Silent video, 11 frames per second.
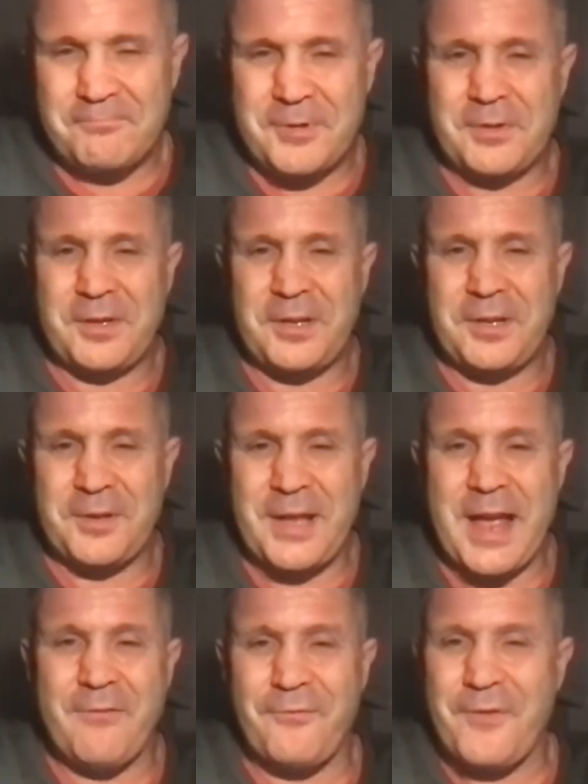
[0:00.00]
you know, they
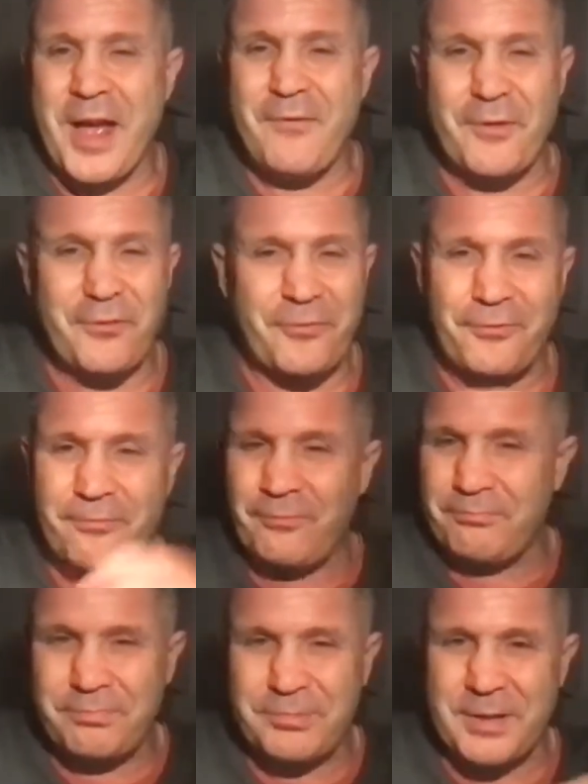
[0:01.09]
have never
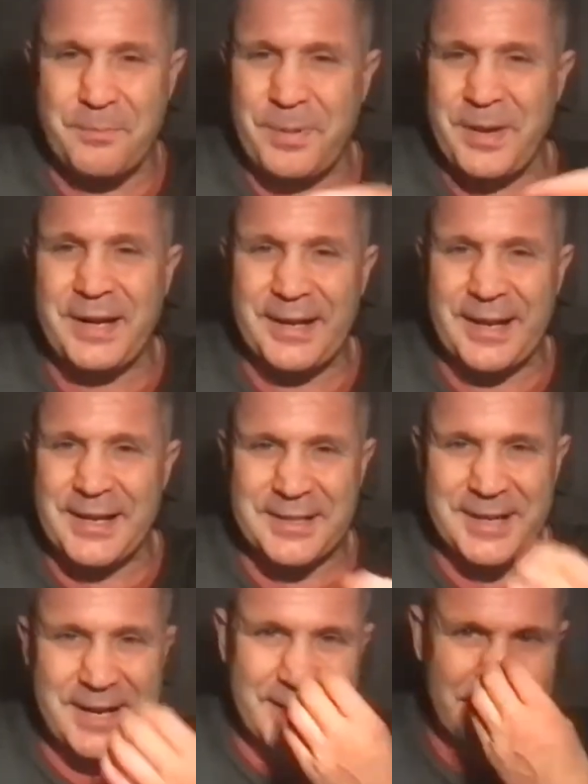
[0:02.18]
competed against a
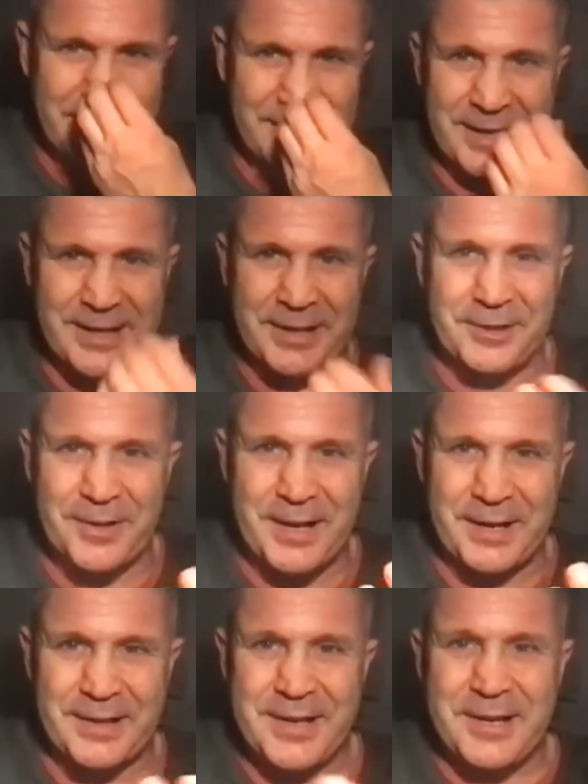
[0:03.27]
guy like a Canelo
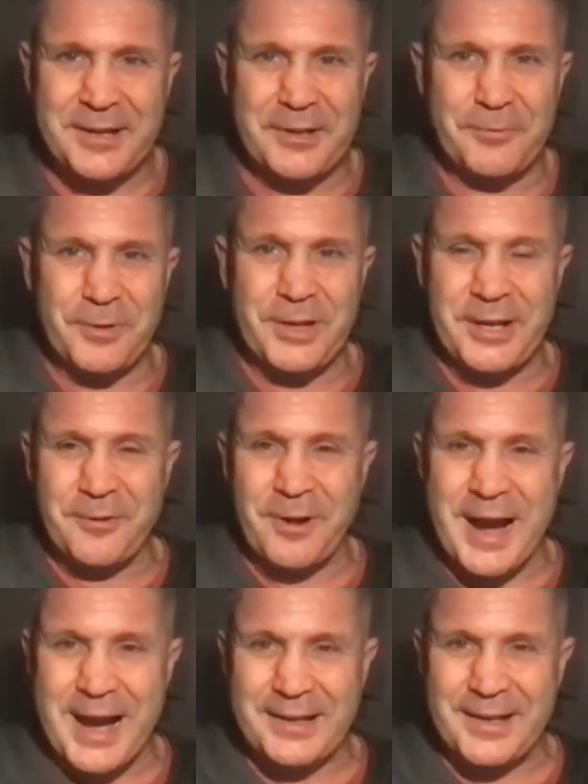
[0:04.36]
that could really
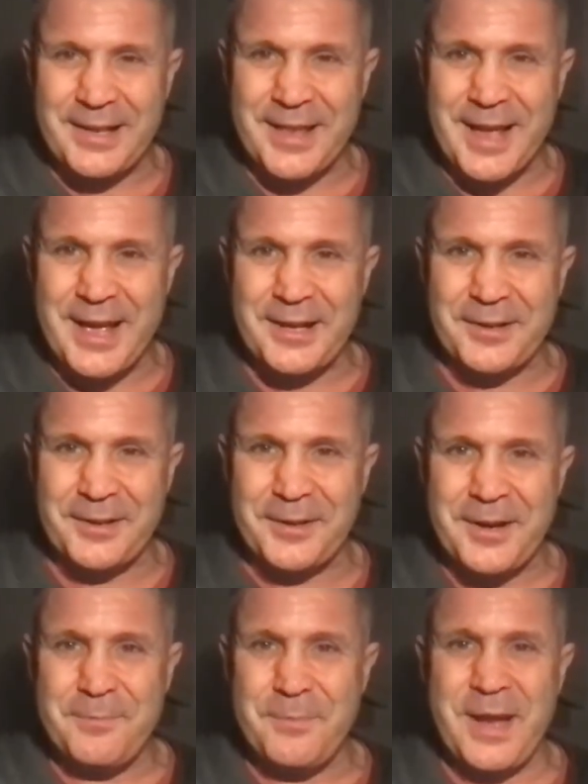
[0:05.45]
crack like that or
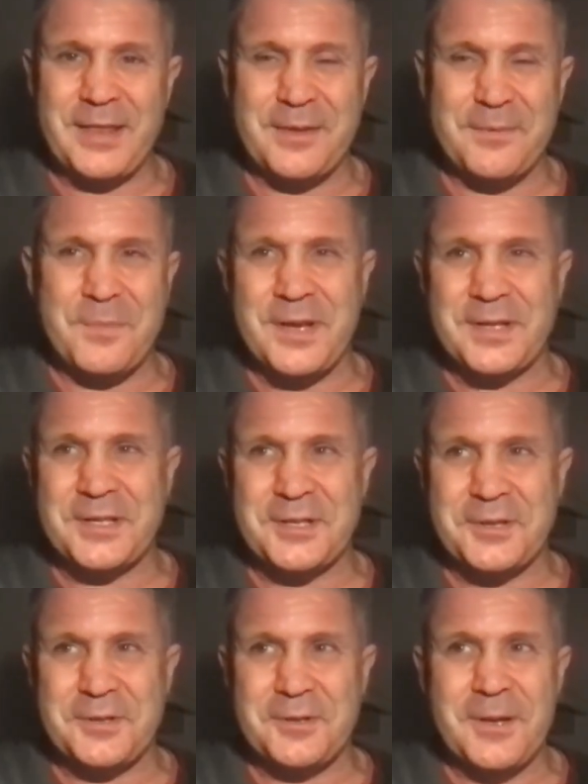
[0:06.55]
make them miss.
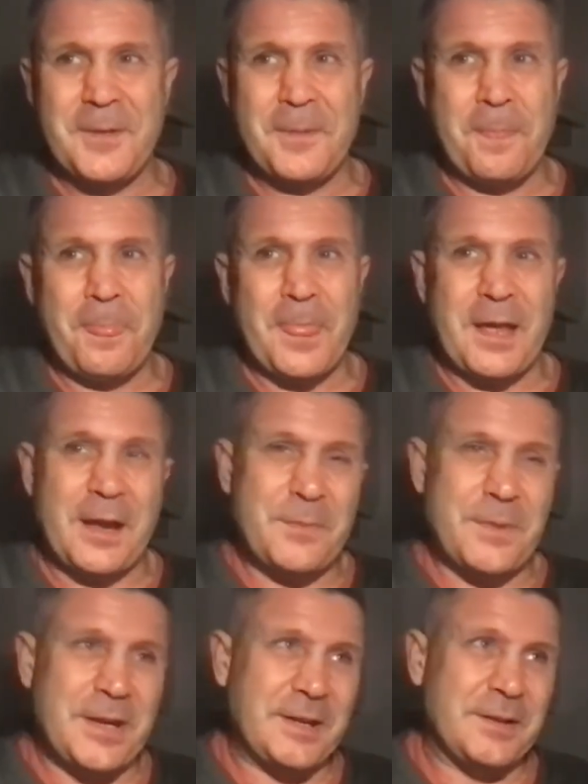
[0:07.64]
So, I
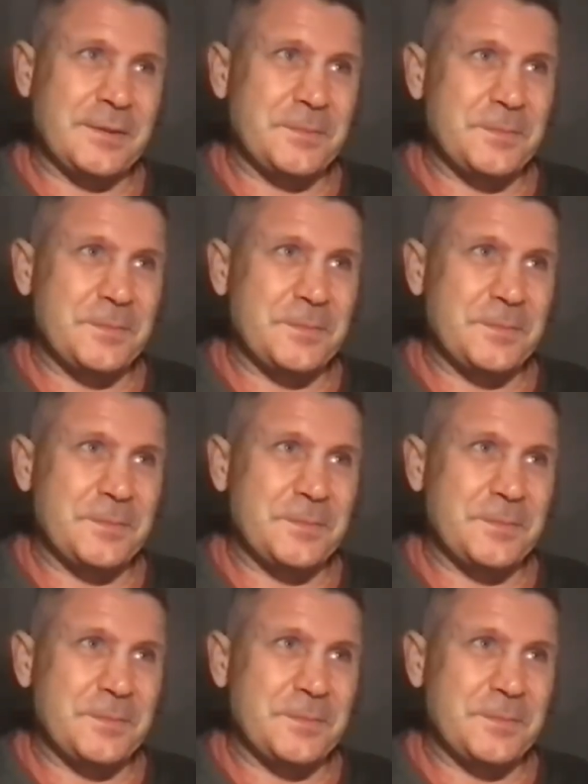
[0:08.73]
mean,